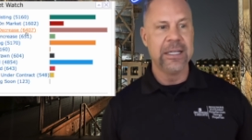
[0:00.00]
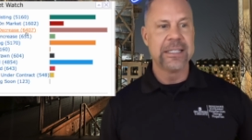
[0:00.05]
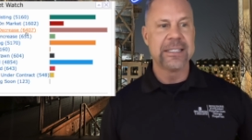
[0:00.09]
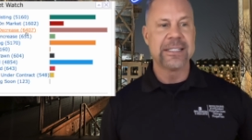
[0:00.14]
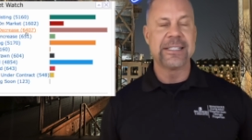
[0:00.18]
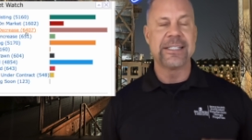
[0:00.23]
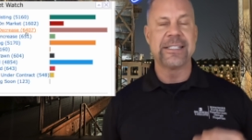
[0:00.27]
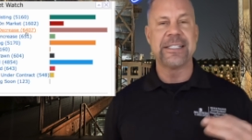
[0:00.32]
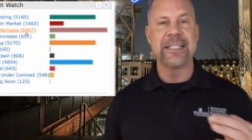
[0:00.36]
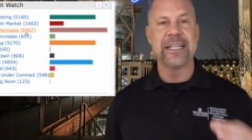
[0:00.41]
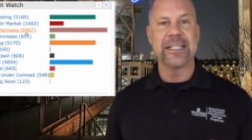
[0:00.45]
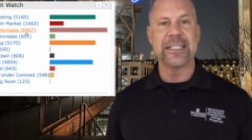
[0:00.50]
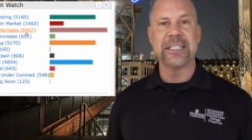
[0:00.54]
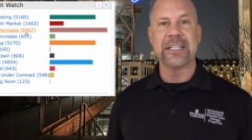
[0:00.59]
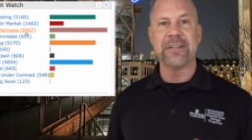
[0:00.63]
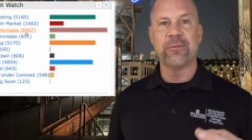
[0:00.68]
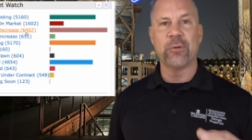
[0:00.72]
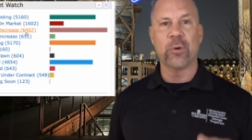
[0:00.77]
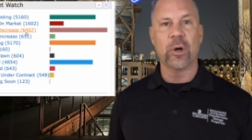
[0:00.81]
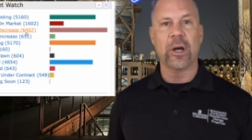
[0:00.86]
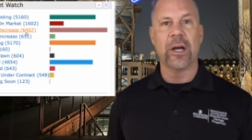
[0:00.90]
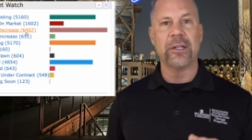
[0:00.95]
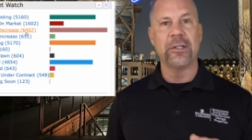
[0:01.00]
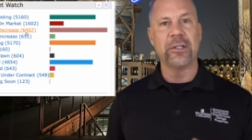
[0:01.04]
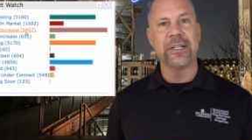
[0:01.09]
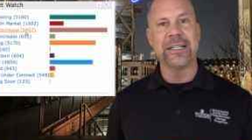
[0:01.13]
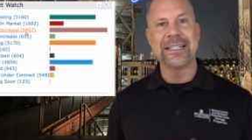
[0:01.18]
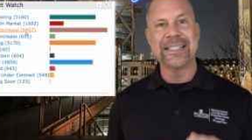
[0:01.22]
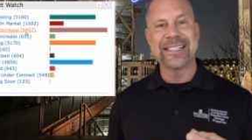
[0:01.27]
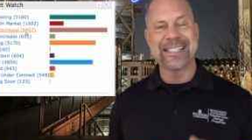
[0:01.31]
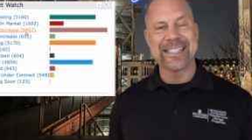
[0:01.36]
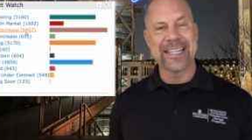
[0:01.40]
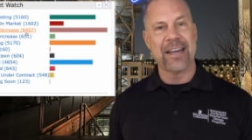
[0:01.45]

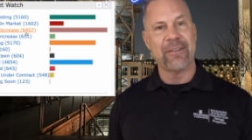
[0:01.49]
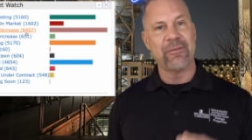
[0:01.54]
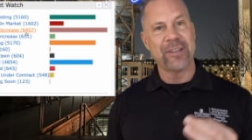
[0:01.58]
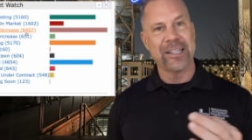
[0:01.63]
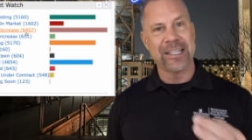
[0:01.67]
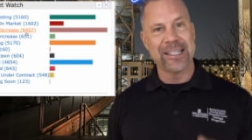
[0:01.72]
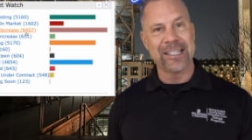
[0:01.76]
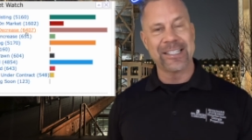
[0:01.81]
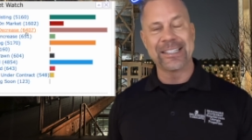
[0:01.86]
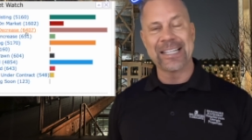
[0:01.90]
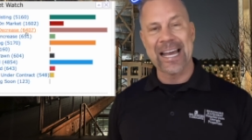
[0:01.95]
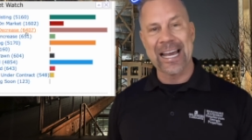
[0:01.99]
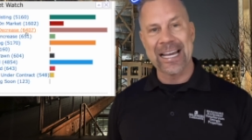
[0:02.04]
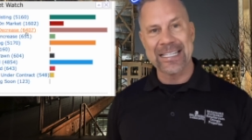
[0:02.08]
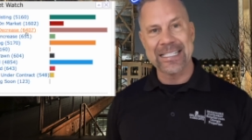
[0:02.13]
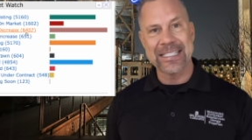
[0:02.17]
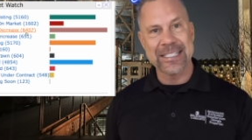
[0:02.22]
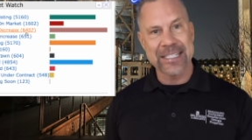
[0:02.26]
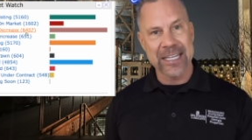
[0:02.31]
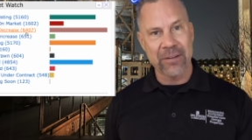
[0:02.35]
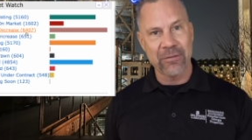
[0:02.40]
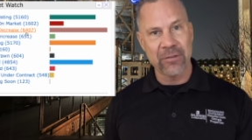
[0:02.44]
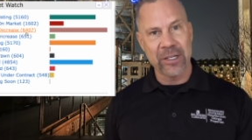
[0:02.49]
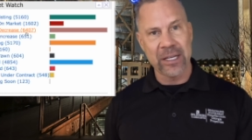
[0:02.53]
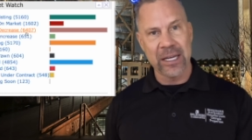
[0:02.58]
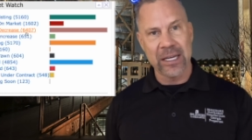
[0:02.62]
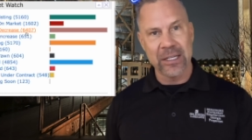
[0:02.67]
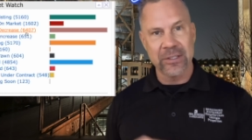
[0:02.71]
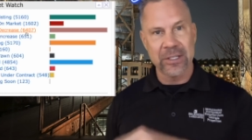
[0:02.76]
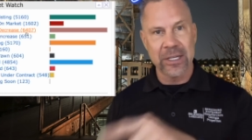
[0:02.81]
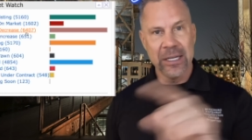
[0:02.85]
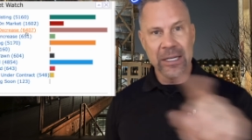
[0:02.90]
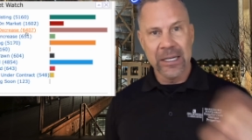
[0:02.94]
6,407 in the last seven
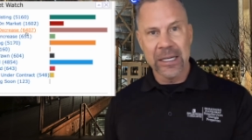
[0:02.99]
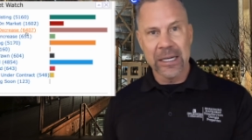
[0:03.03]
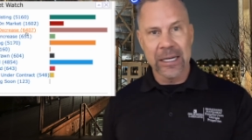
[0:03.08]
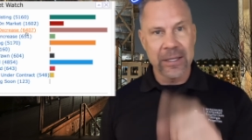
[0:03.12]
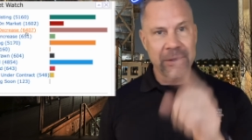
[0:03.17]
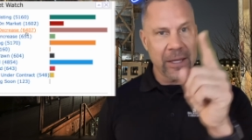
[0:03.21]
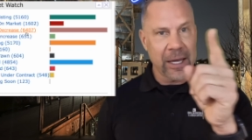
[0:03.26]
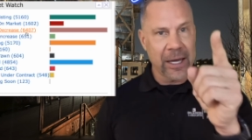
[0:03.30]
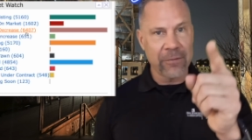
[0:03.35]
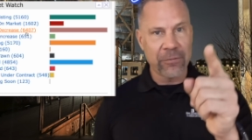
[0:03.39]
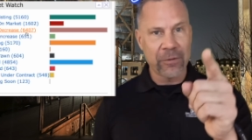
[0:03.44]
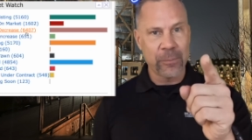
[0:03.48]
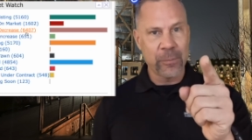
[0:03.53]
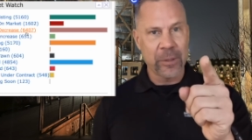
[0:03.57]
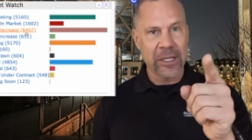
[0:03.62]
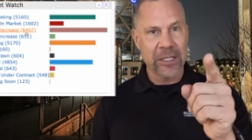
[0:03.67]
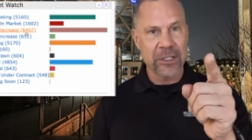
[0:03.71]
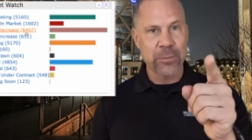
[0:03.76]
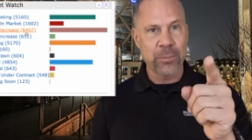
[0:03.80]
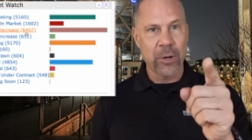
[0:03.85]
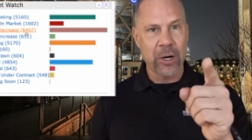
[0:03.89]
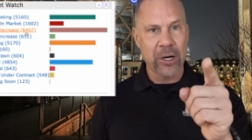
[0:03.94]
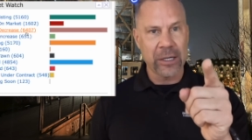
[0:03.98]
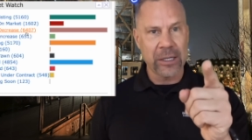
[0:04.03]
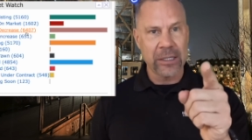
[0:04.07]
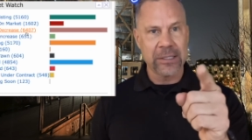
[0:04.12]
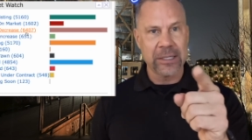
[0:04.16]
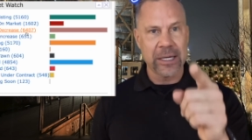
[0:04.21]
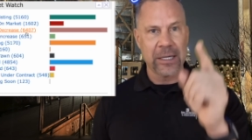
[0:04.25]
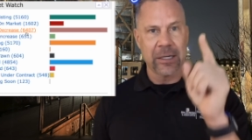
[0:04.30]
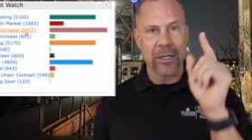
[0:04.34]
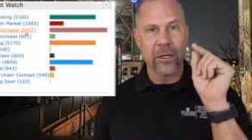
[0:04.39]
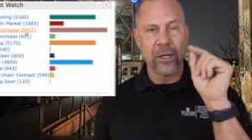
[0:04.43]
days in the FMLS market
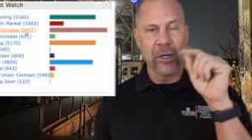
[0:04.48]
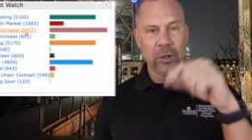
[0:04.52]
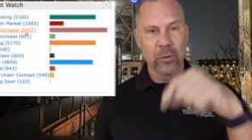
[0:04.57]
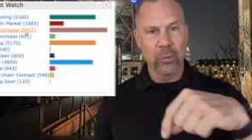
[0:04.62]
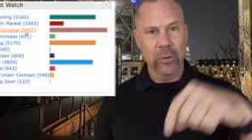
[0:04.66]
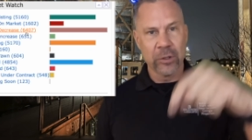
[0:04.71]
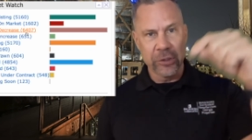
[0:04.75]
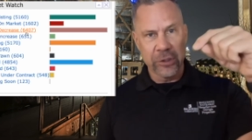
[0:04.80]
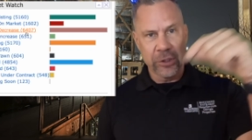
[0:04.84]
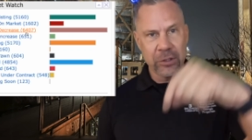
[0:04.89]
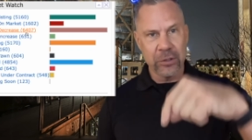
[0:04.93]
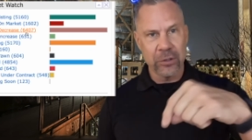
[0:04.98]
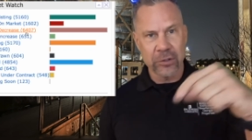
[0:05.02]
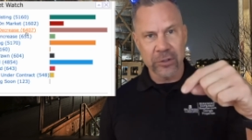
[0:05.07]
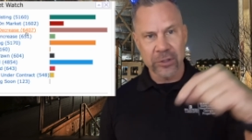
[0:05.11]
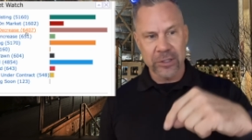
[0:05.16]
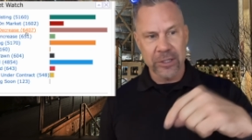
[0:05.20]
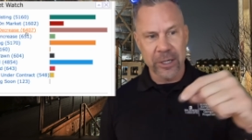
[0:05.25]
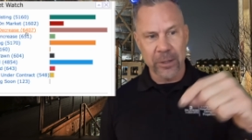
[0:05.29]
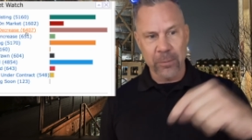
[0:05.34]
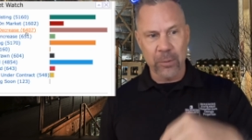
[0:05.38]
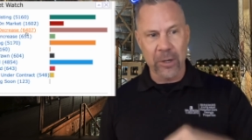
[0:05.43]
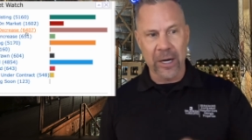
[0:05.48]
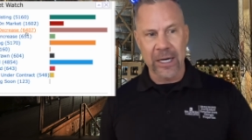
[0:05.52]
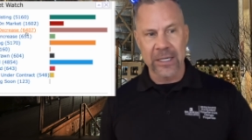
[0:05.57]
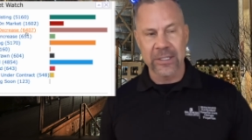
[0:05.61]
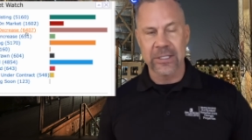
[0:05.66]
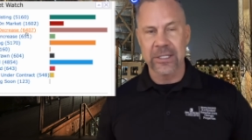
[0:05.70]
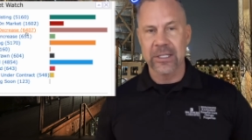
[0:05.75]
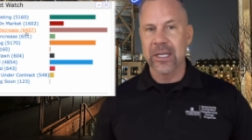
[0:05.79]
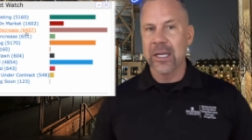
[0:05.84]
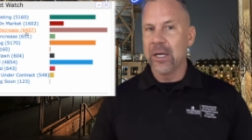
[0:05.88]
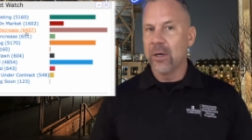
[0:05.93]
data reduce their
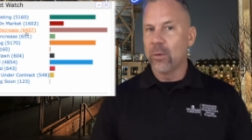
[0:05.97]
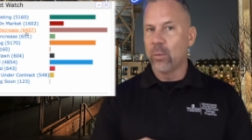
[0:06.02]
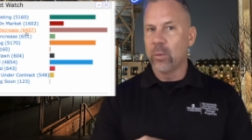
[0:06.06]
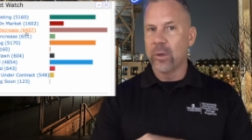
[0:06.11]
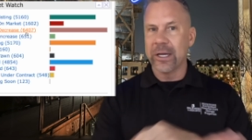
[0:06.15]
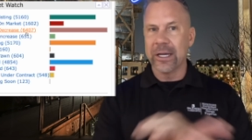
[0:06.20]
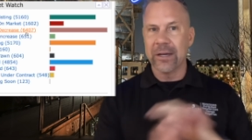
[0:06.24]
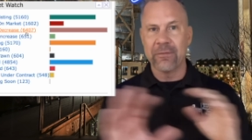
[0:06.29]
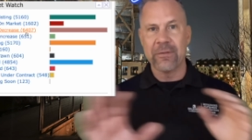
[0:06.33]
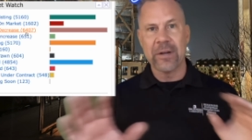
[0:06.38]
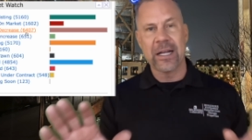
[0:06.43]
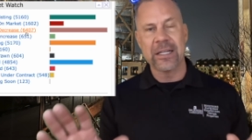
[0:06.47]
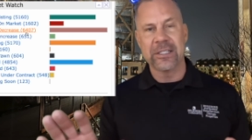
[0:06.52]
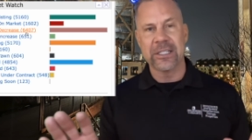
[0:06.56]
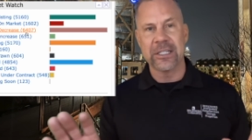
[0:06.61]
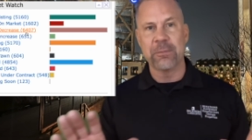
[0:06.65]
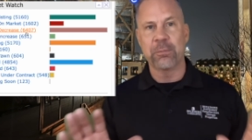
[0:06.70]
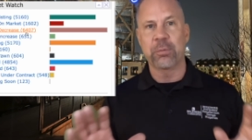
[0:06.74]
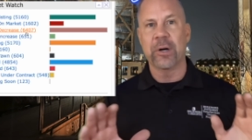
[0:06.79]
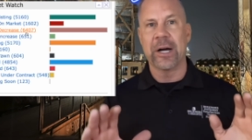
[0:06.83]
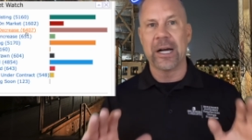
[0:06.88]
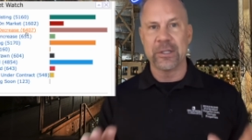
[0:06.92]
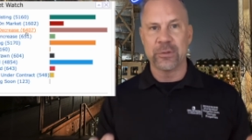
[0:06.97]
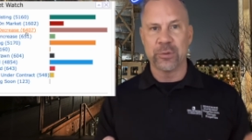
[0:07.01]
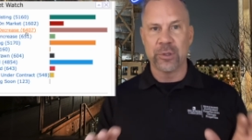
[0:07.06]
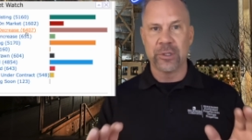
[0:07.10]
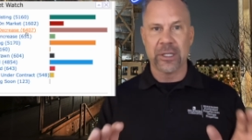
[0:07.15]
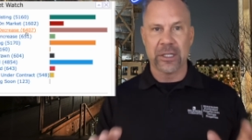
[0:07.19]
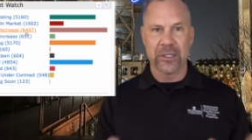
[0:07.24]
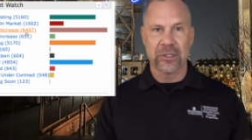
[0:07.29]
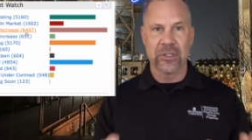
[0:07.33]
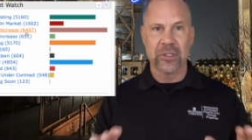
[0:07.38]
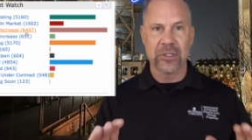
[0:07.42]
prices. We have not seen price
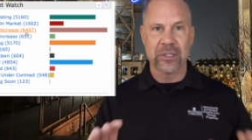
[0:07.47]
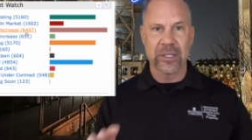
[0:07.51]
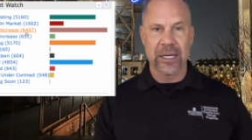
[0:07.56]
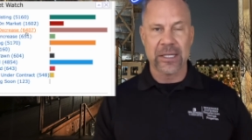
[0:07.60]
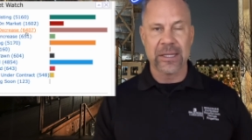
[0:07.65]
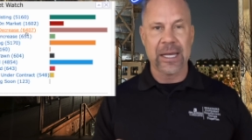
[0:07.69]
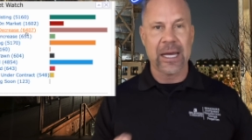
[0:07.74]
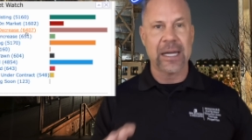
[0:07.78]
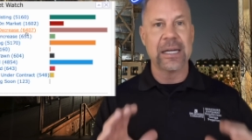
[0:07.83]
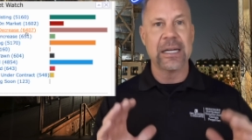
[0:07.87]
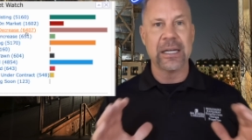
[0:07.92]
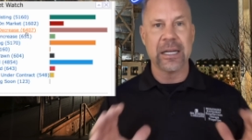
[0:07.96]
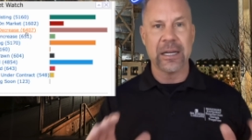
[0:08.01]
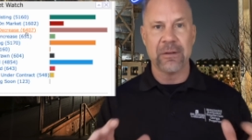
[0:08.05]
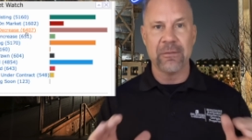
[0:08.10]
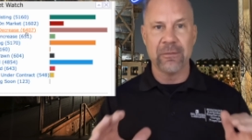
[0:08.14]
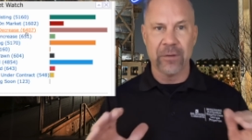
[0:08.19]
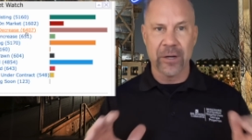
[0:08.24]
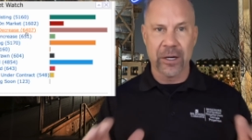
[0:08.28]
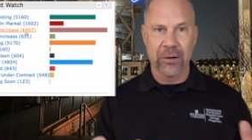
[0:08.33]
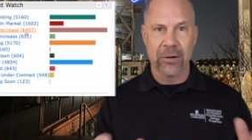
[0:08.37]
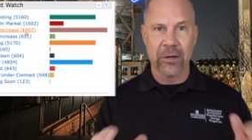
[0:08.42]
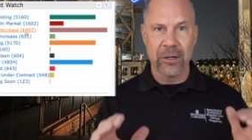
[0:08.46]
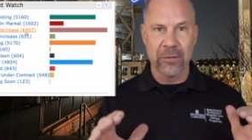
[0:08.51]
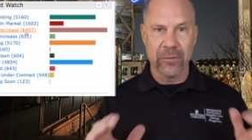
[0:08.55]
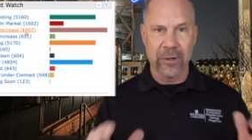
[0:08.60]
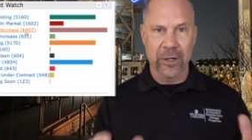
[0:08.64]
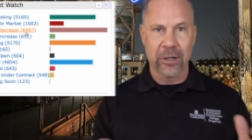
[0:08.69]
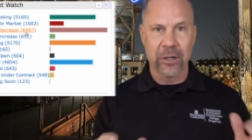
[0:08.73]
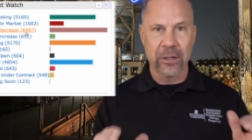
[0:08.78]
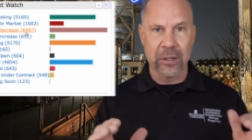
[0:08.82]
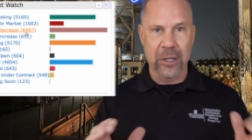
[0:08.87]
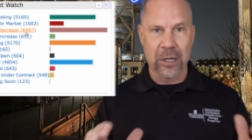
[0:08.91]
reductions like that in a very,
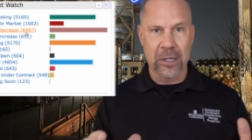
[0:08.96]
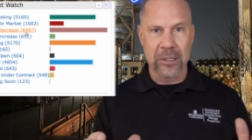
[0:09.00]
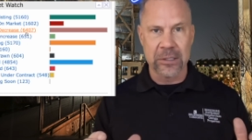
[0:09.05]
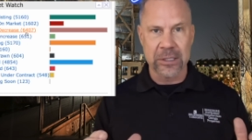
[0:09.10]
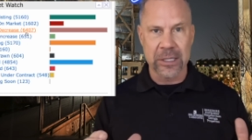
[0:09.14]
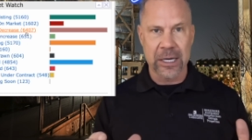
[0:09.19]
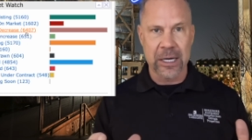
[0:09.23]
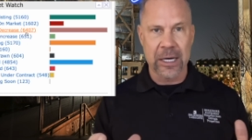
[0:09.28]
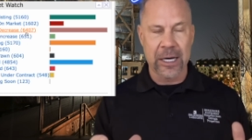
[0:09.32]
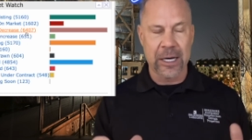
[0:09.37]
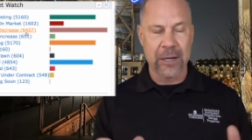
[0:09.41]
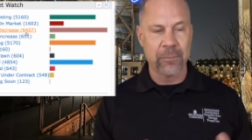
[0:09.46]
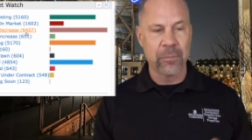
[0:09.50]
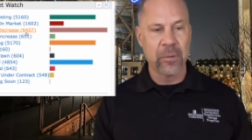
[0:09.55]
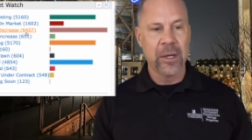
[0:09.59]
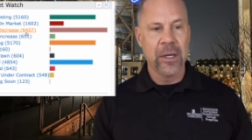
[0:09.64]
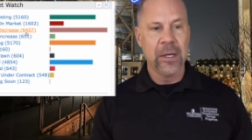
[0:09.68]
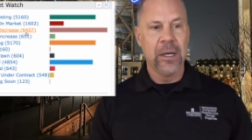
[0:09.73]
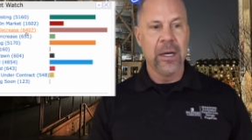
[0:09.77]
very long time.